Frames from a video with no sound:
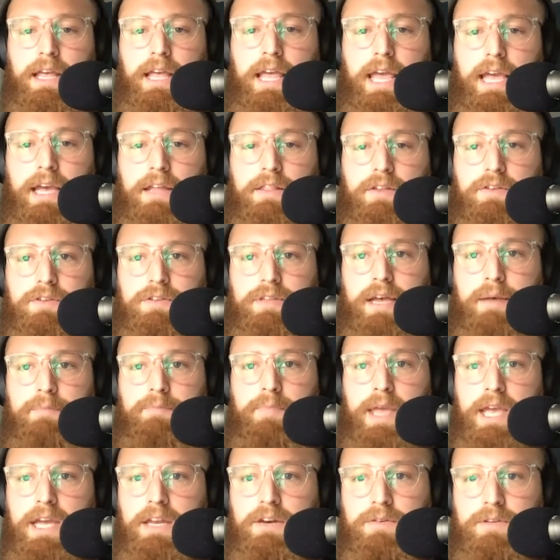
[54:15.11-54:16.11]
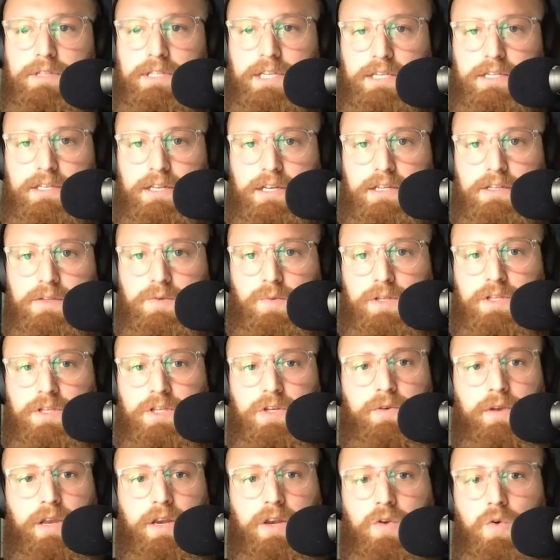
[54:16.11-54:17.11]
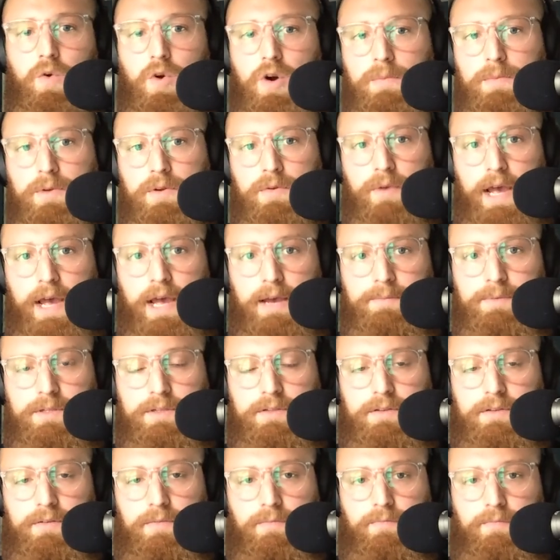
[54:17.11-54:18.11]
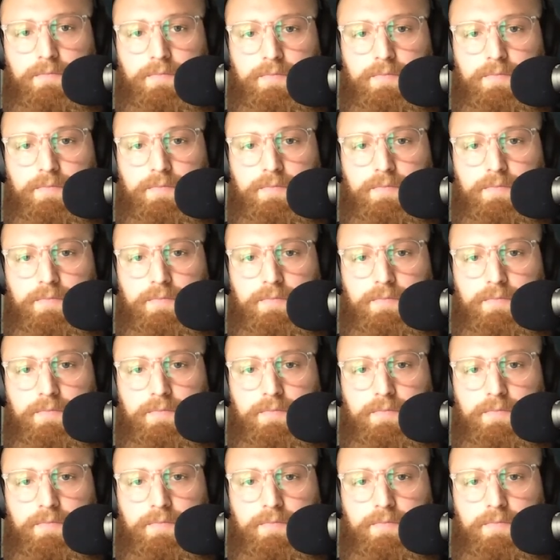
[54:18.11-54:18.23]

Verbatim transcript: And that band resistance while doing normal reps,